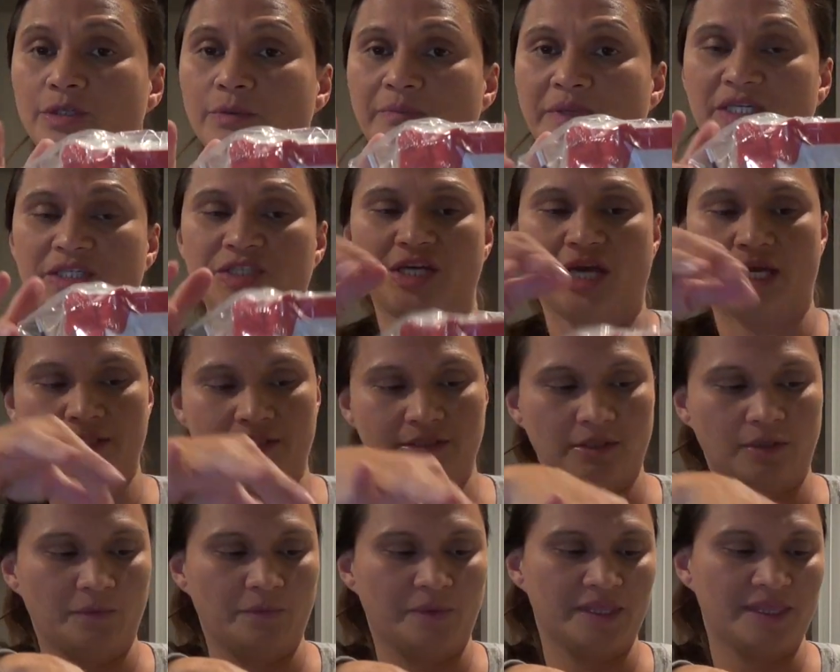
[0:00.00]
so be
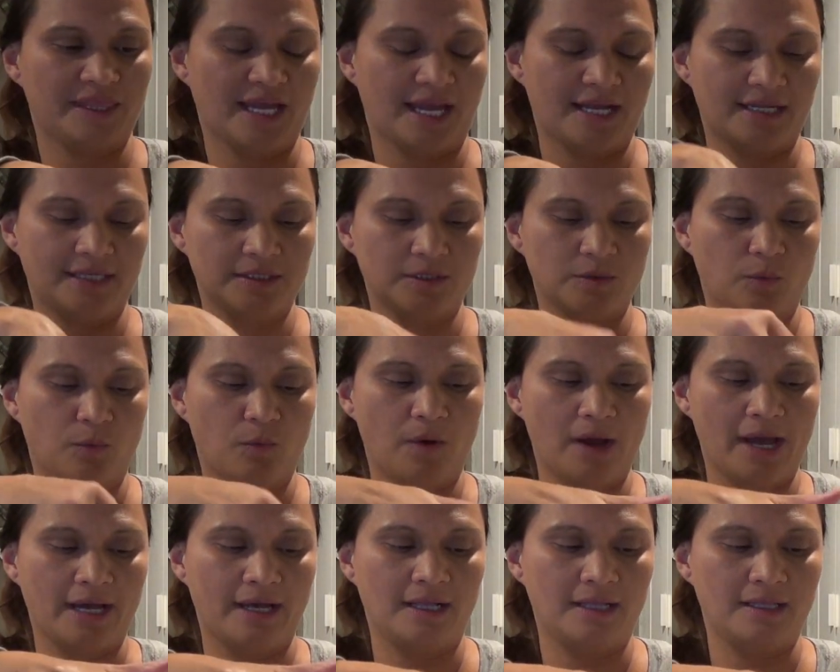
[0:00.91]
gentle with that as
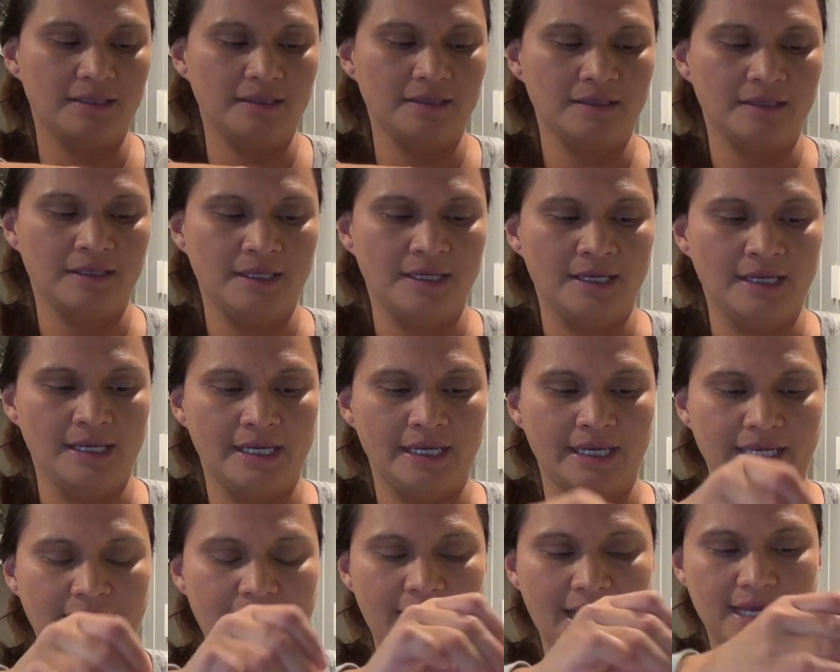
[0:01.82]
well.
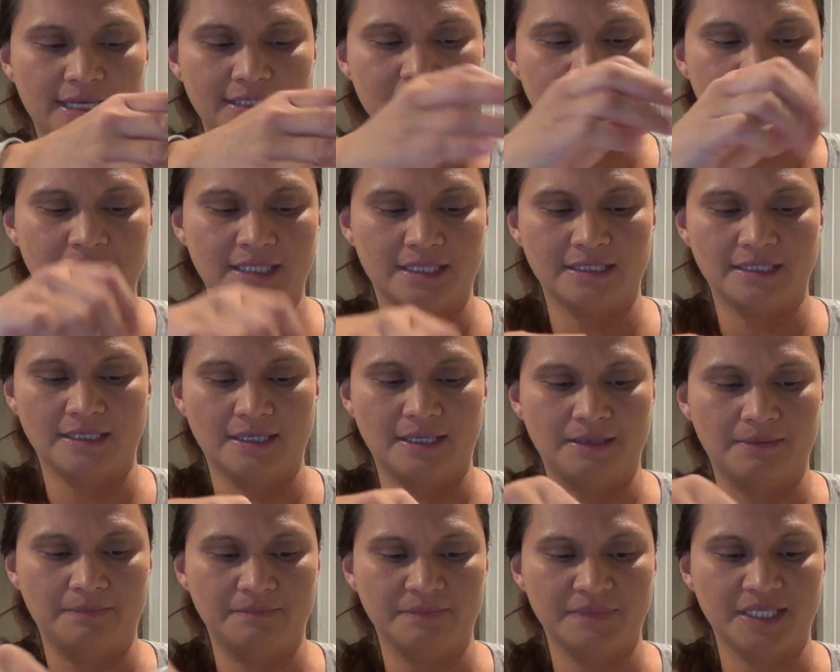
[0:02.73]
It has
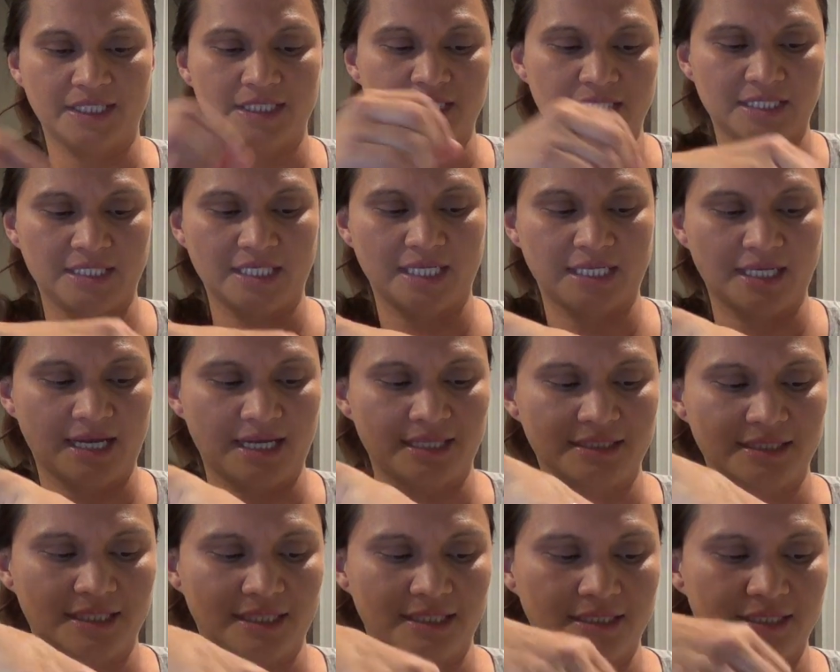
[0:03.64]
the stick
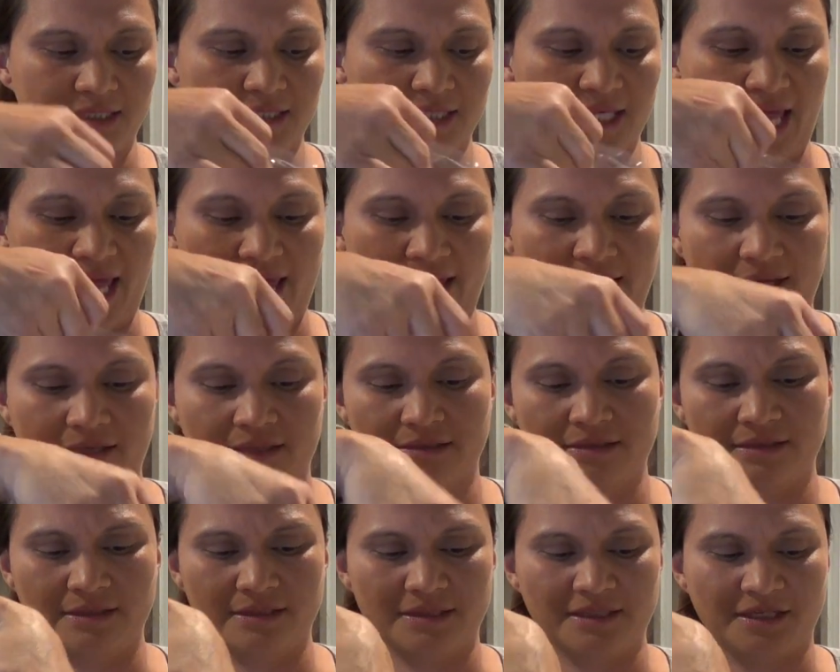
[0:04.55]
as his
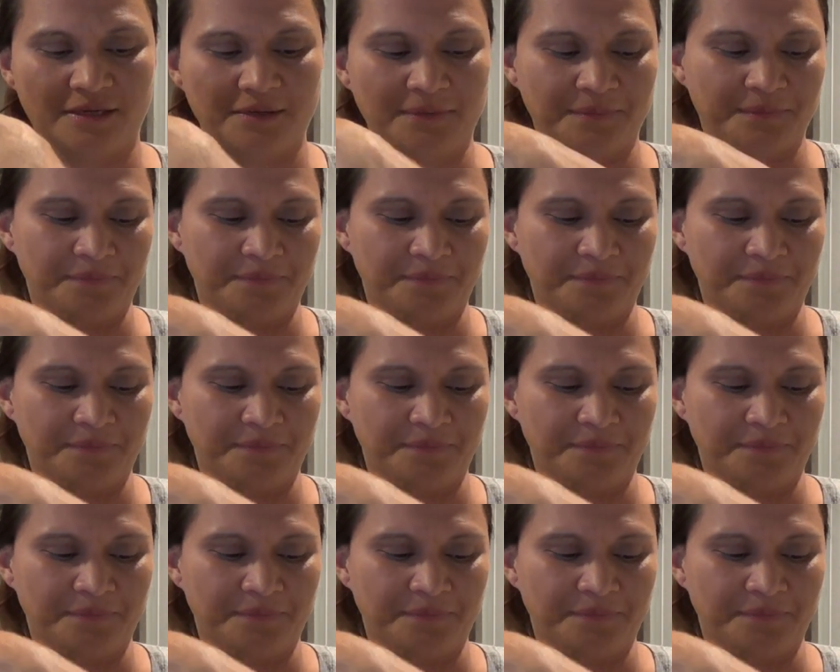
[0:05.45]
hands.